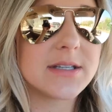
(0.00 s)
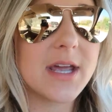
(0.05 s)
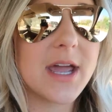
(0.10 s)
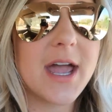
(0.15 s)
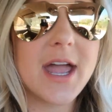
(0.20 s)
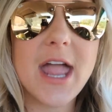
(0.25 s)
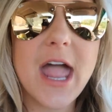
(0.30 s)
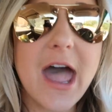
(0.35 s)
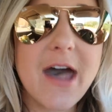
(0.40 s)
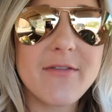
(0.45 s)

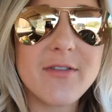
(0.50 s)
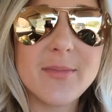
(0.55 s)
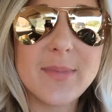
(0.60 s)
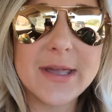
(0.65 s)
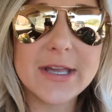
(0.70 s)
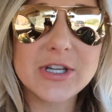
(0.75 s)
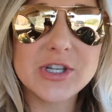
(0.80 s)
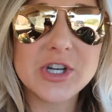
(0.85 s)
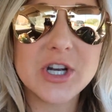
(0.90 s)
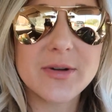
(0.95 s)
I have a
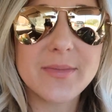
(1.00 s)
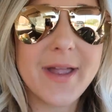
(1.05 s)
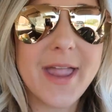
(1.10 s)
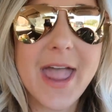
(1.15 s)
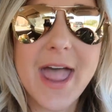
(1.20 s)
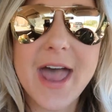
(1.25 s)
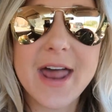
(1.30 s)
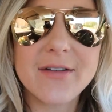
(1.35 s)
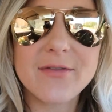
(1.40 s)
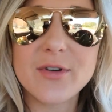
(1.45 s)
picture in my
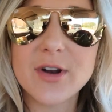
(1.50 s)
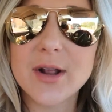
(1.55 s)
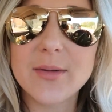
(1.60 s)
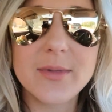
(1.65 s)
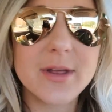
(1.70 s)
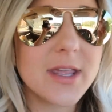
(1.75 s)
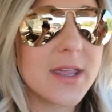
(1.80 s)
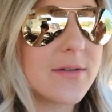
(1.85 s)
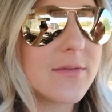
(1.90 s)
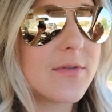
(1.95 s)
head of what I'm
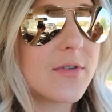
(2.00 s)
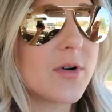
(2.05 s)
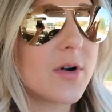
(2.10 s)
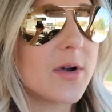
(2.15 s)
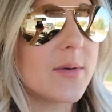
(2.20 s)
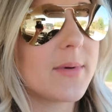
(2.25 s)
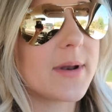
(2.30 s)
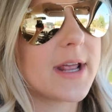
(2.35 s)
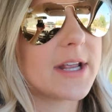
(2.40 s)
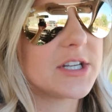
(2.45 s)
looking
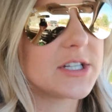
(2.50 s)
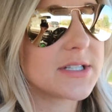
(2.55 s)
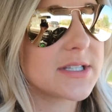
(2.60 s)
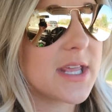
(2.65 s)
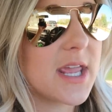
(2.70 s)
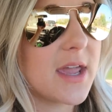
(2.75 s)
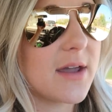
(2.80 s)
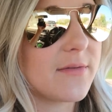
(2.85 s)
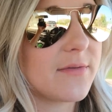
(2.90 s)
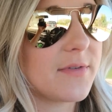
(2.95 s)
for, but I just
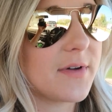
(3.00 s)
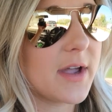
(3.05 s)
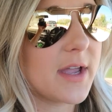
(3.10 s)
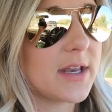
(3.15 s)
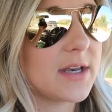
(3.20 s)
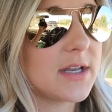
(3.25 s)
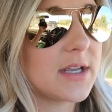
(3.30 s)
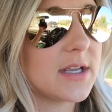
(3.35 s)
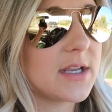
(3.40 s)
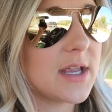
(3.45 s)
can't
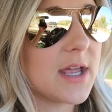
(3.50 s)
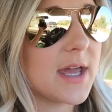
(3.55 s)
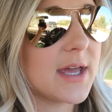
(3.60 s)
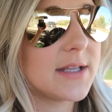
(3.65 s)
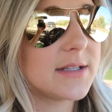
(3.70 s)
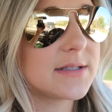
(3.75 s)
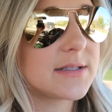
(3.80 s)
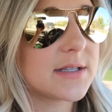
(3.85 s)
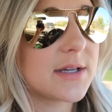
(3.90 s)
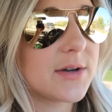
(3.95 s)
find it yet.